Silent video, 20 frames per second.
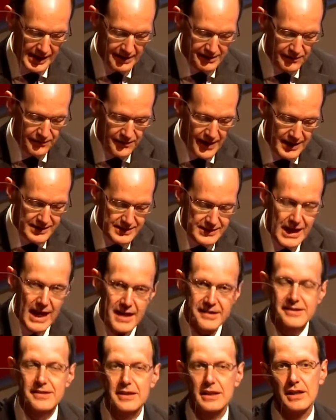It's a
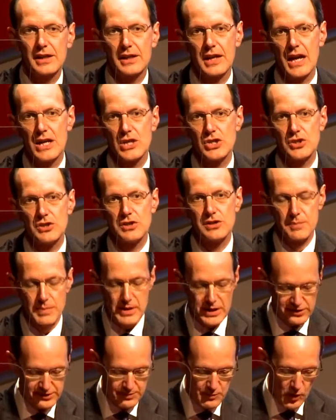fantastic occasion to
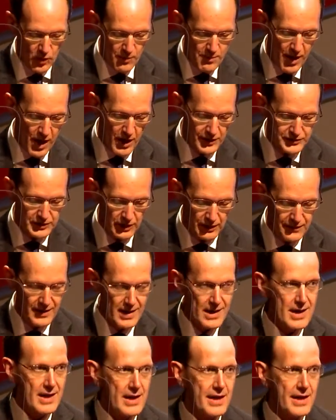be a small part of.